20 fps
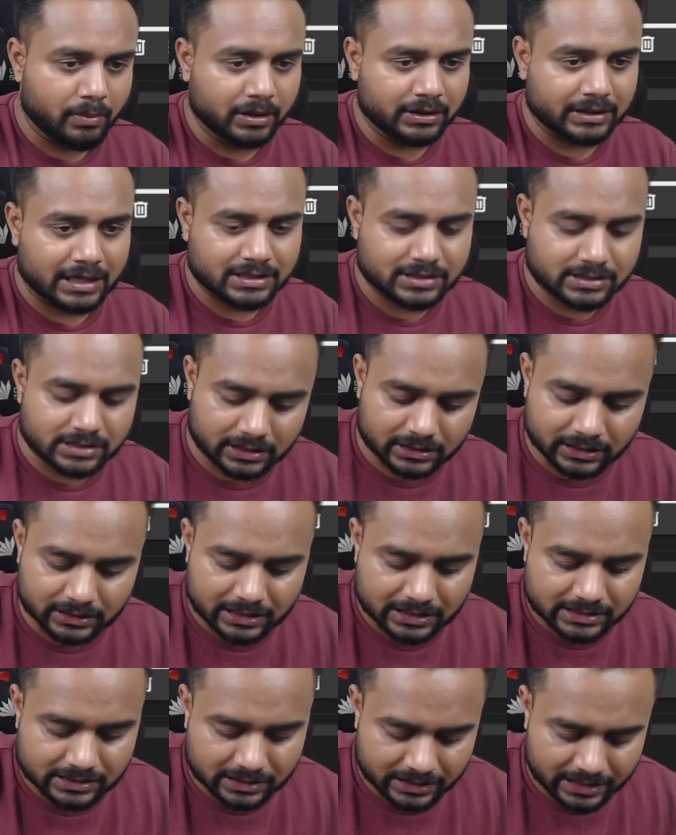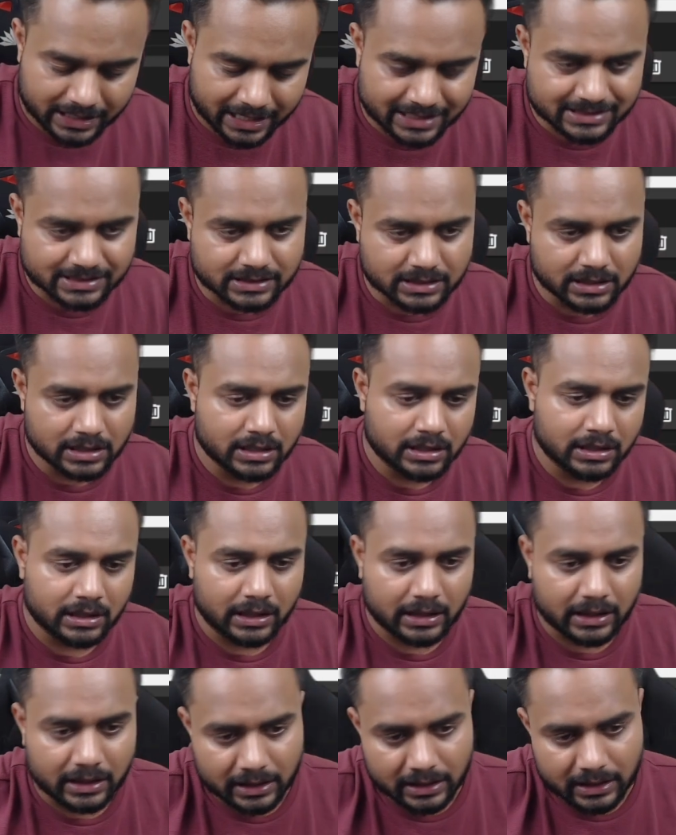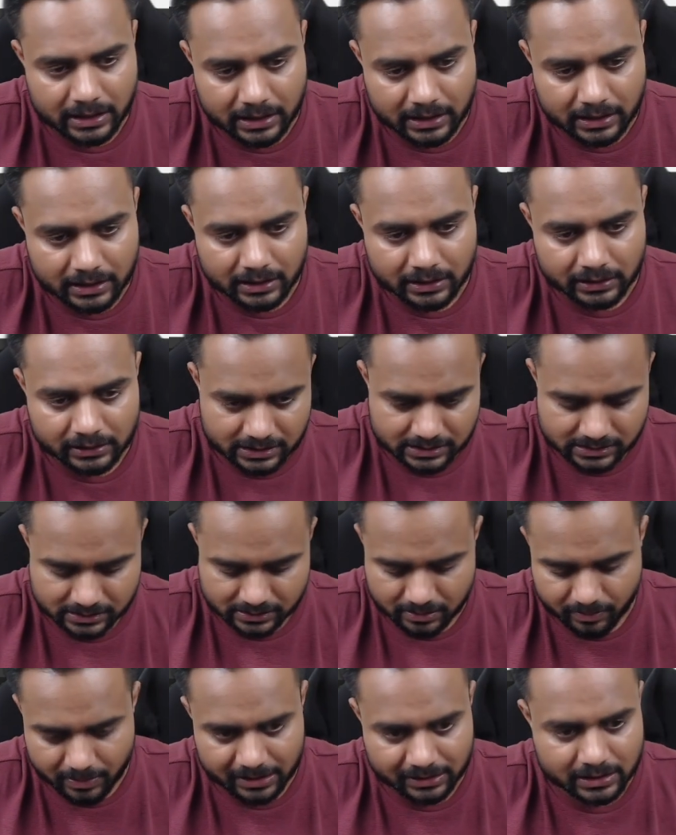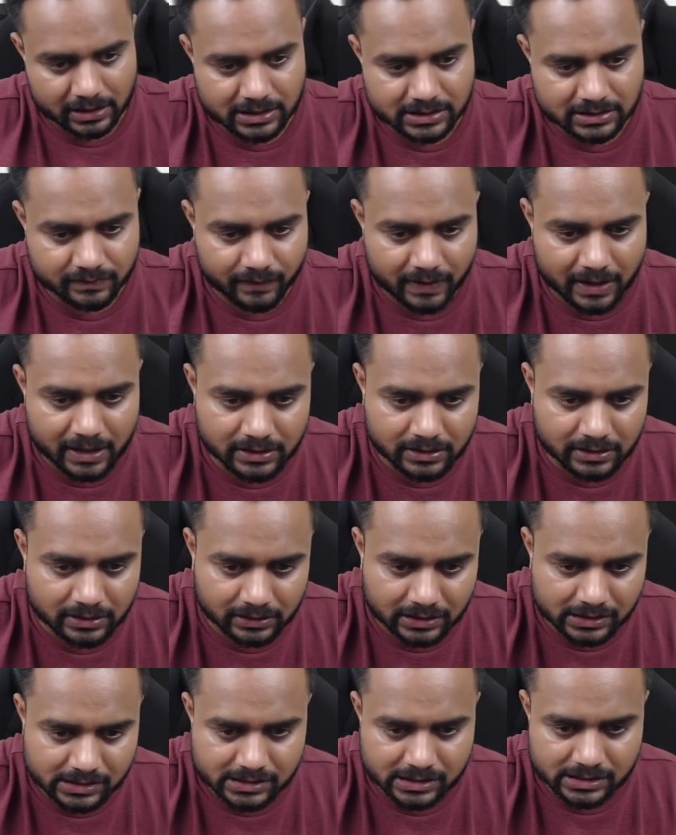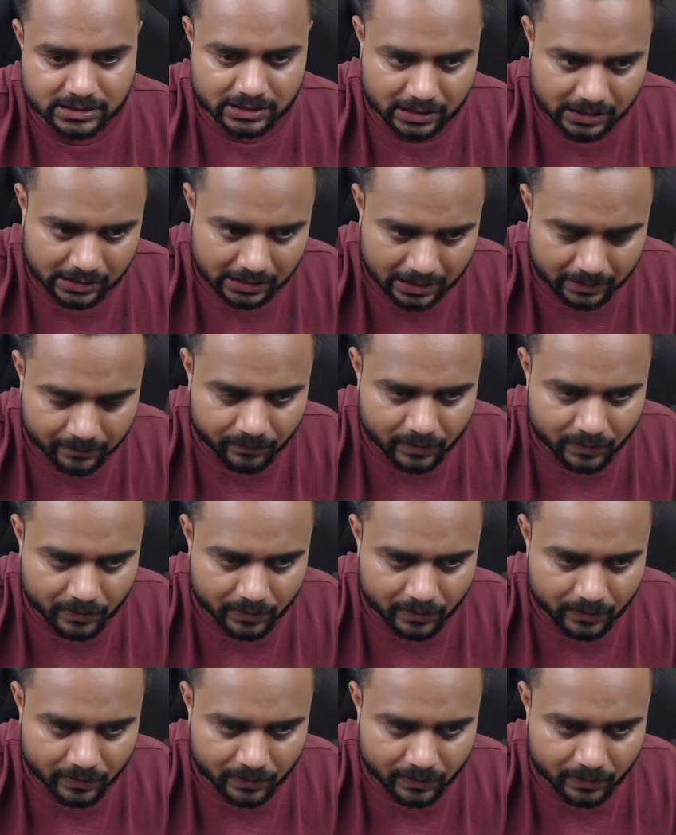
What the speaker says: That's nothing, that's a text, and this method is fine, this is clear.